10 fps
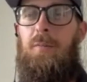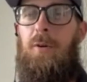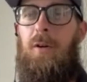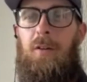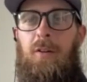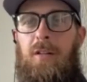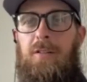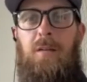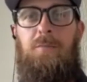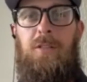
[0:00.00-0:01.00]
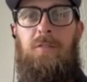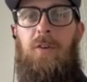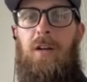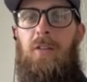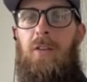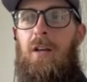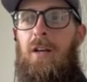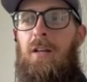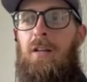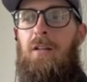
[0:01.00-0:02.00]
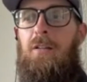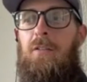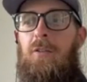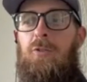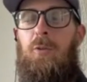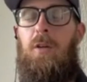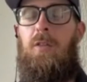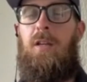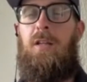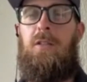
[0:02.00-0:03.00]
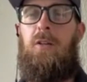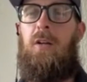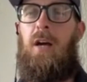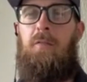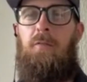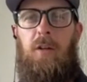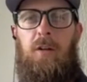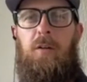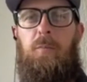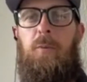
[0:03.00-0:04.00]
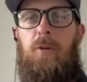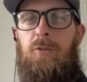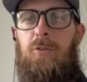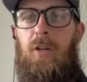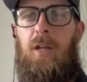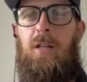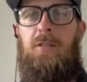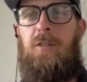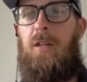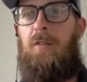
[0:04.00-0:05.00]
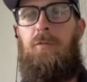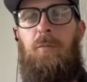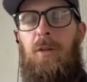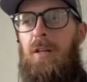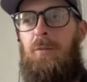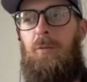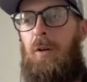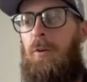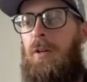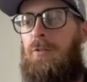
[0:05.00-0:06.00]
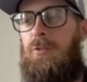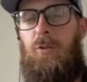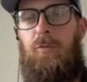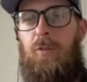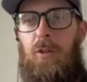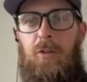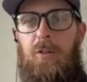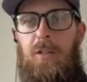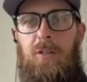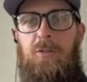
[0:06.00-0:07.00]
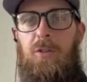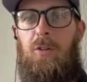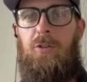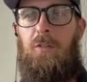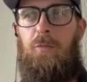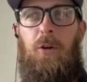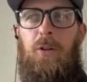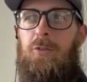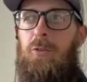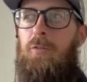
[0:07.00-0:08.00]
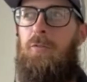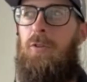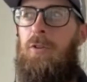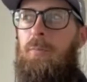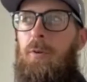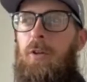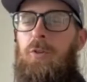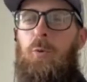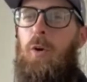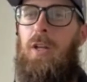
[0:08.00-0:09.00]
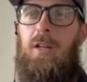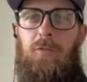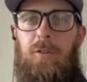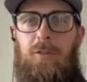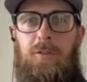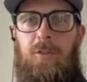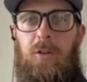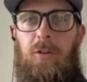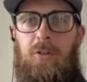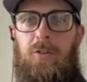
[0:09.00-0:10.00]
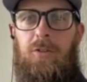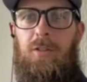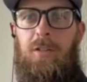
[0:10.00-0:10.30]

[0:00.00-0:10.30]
But a lot of times they find that there's so many things that are out of their personal hands. Like for me, when I went and sold for other installers, I've probably sold for 20 different installers